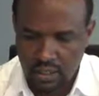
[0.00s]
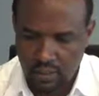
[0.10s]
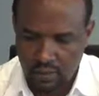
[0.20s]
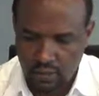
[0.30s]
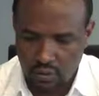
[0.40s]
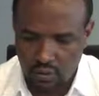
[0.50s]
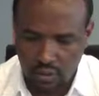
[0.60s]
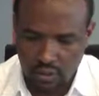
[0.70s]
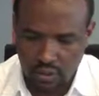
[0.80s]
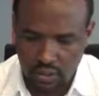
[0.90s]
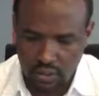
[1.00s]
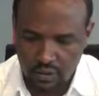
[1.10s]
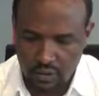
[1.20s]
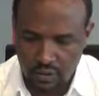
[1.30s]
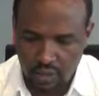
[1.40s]
Therefore,
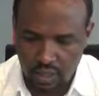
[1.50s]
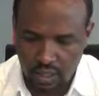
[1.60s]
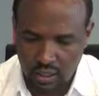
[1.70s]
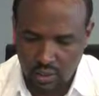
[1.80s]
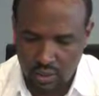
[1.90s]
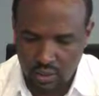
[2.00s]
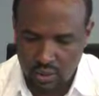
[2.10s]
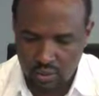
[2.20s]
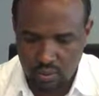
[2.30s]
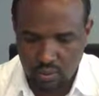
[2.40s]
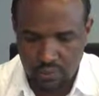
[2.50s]
wherever we are going to